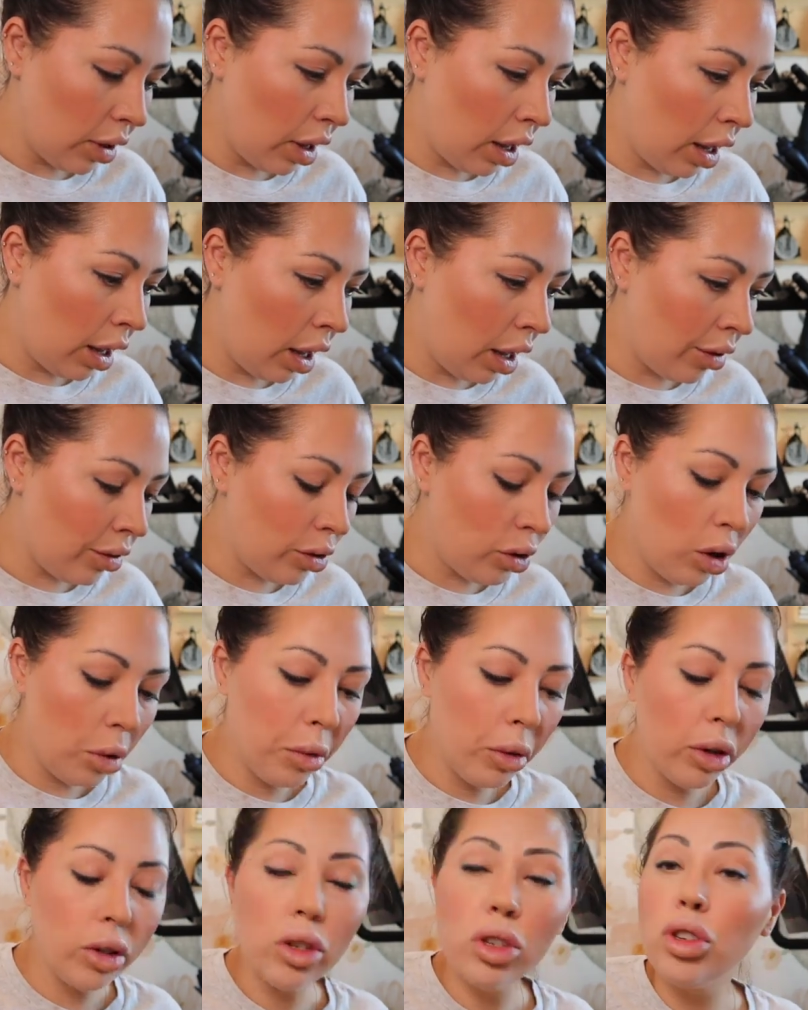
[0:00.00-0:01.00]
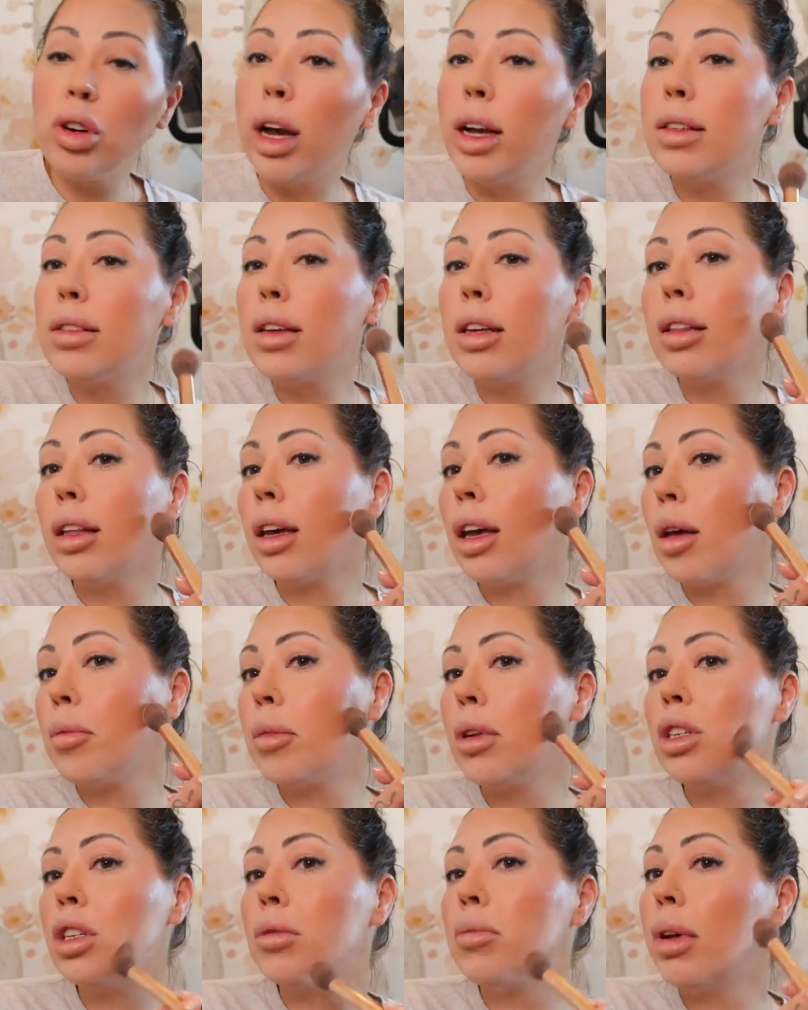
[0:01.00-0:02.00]
I have normal to dry skin like I
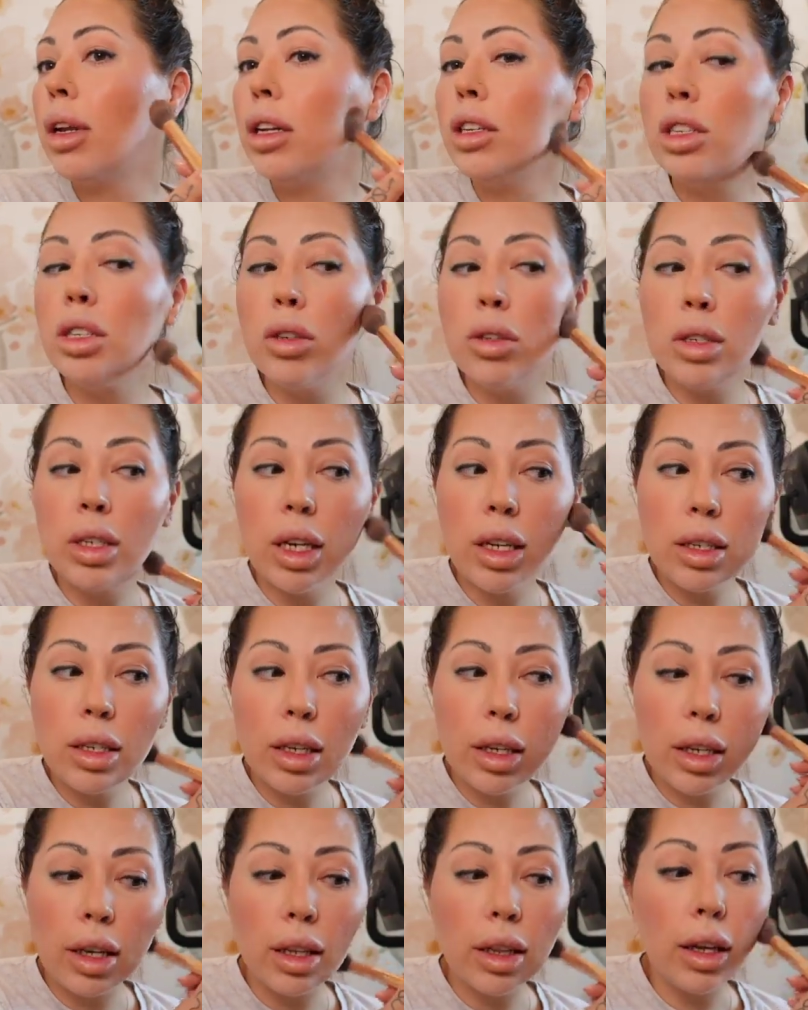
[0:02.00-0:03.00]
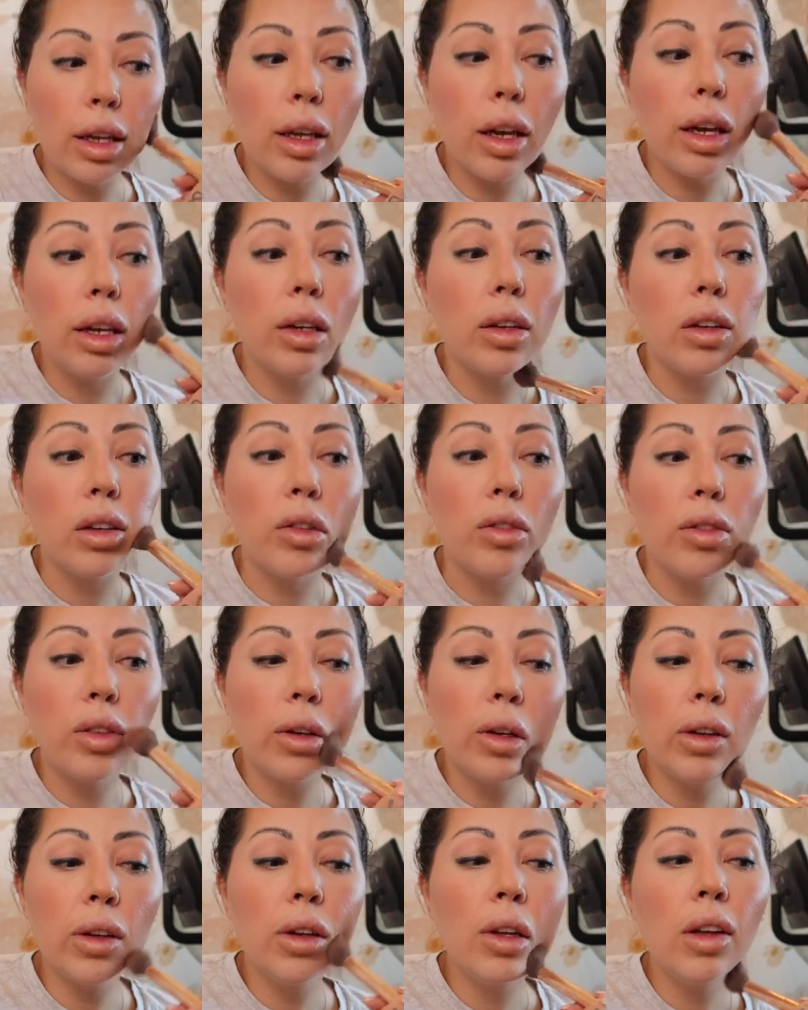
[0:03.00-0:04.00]
mentioned, but I do tend to get like kind of,
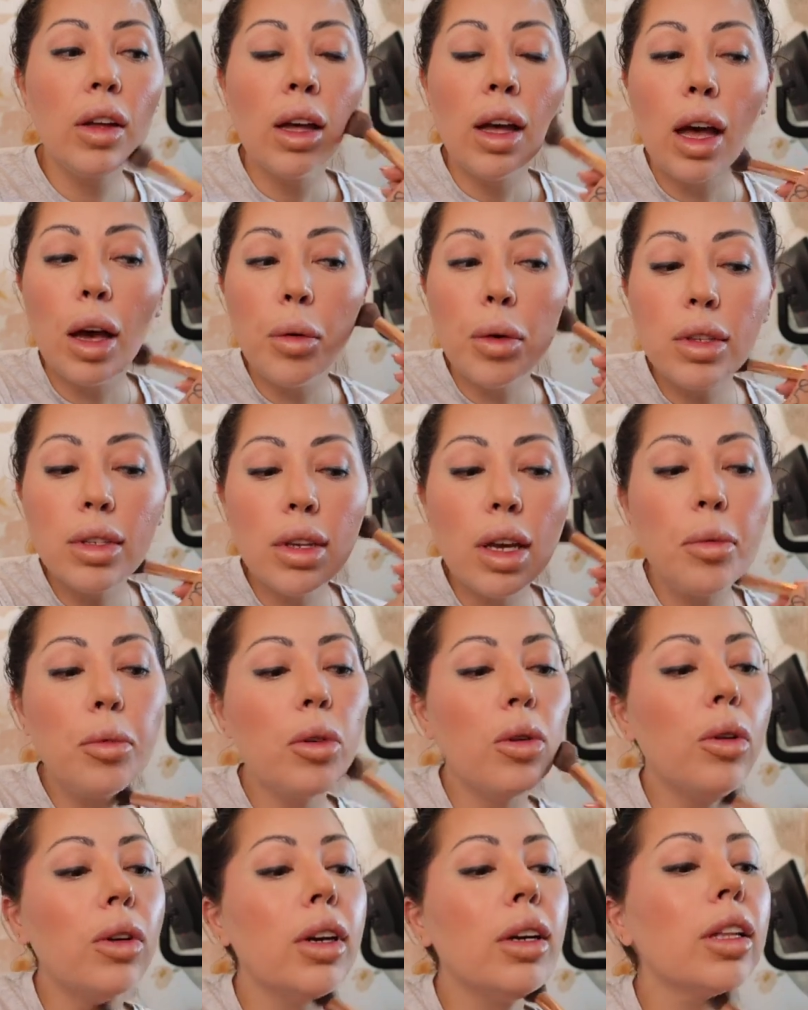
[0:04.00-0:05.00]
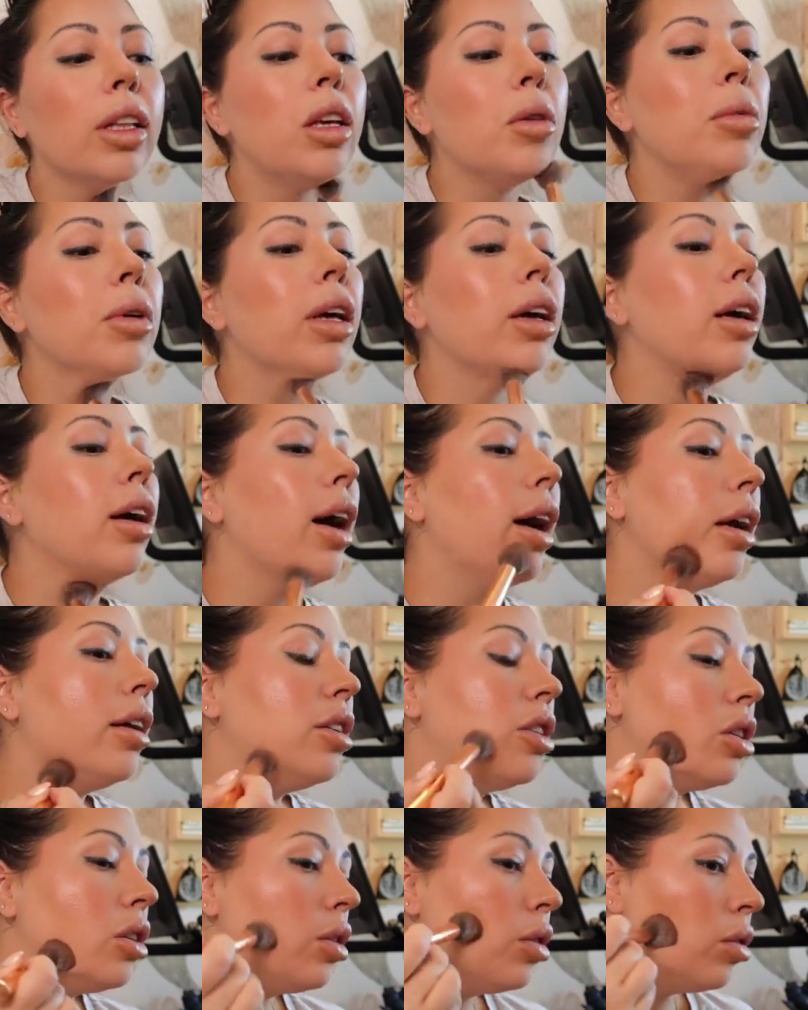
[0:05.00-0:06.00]
I wouldn't say I'm oily, but like I
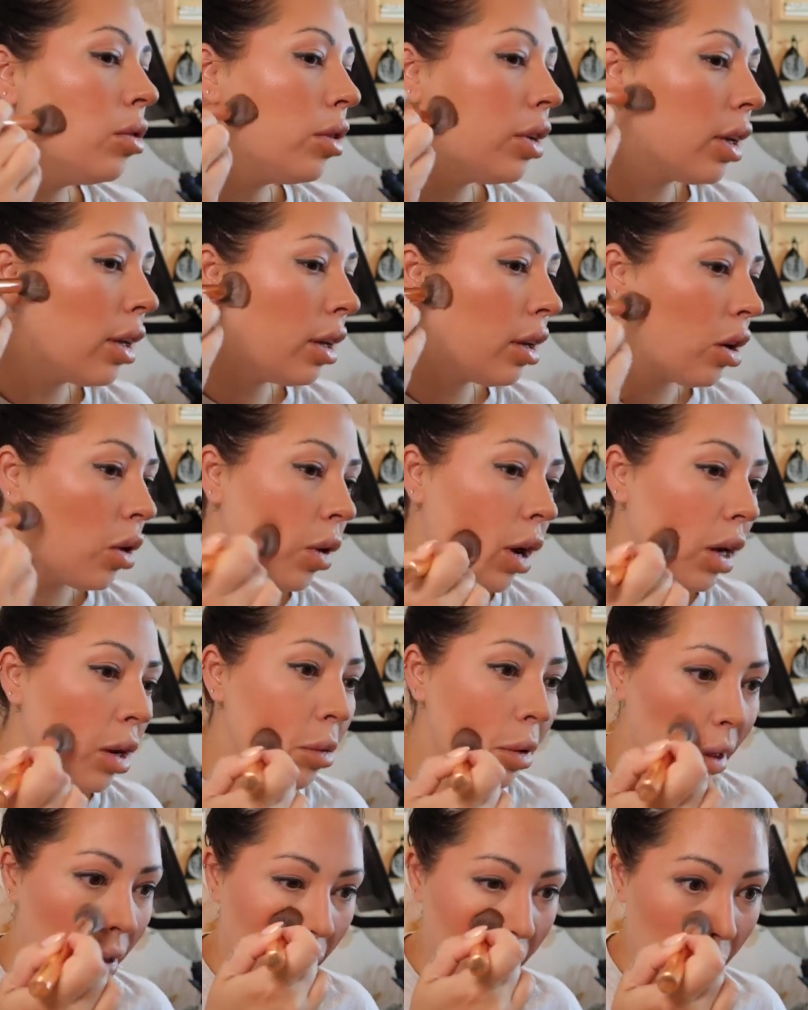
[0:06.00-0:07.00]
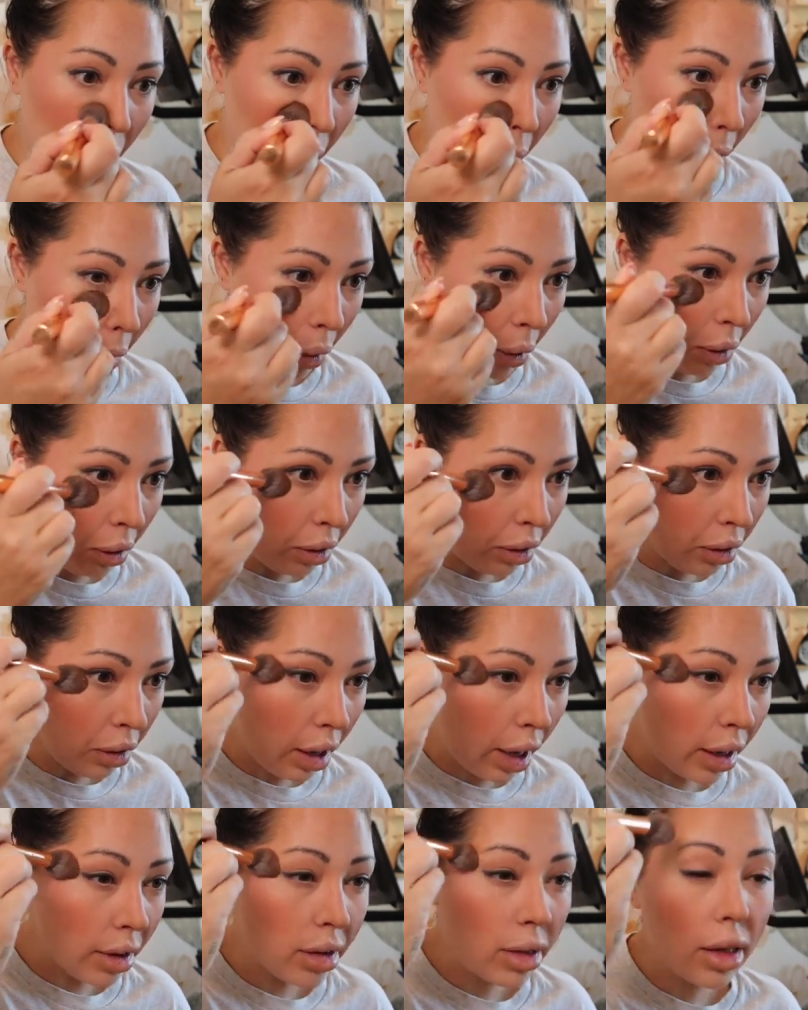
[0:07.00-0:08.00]
do get quite a bit of glow
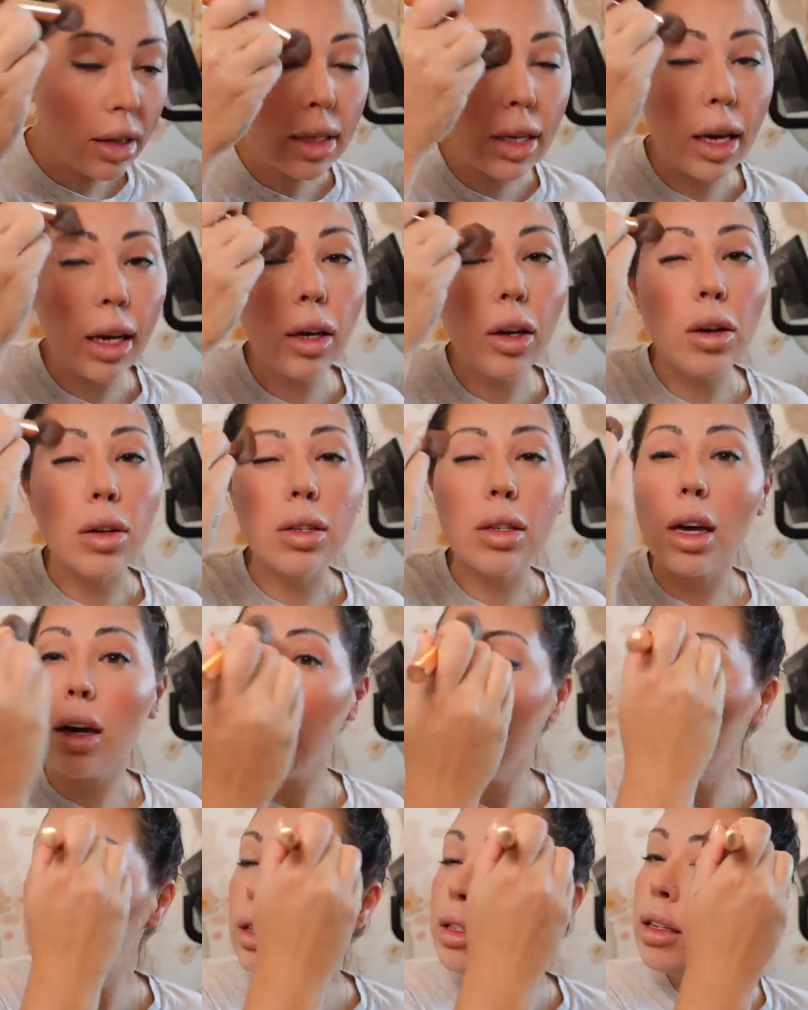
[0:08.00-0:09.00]
as the day goes on.